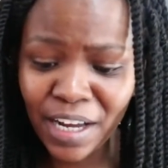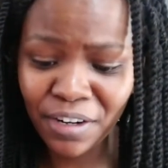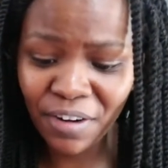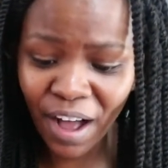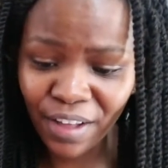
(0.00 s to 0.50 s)
I
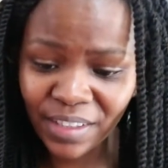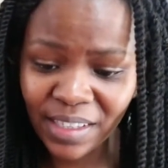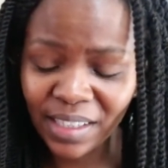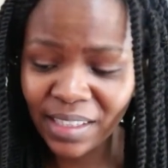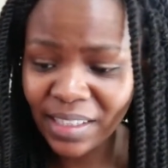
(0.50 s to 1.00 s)
don't know how
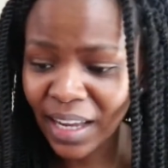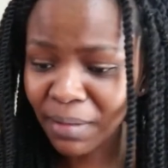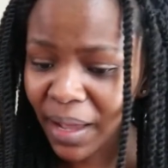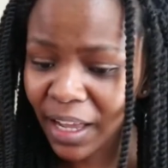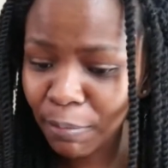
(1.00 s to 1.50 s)
this is gonna
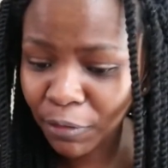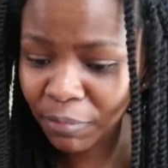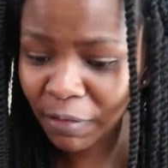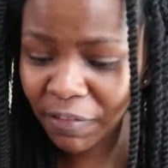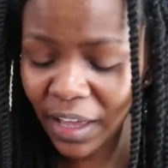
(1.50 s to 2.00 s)
take makeup
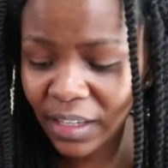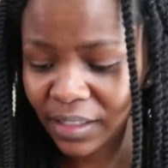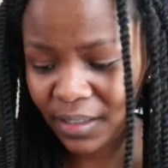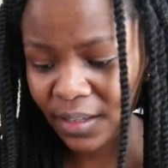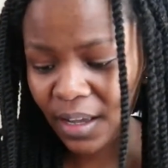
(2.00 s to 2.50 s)
off my
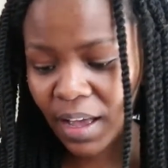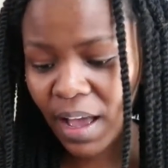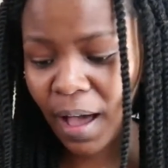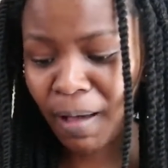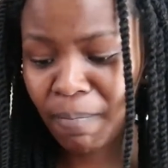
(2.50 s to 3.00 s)
face,
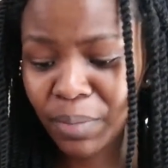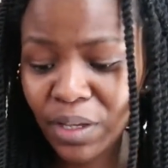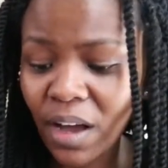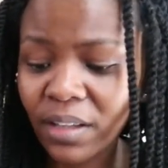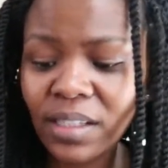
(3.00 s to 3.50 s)
but
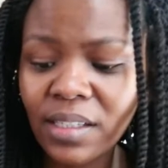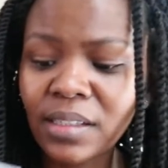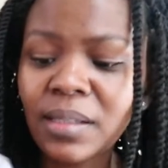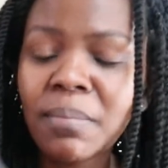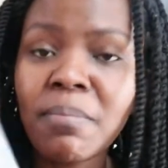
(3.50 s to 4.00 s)
yeah, it says
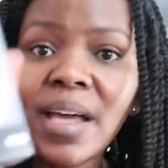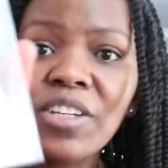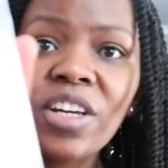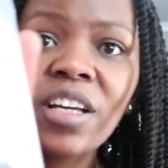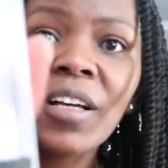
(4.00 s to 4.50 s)
it's a
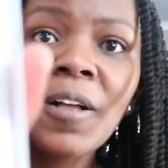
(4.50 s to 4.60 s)
Magic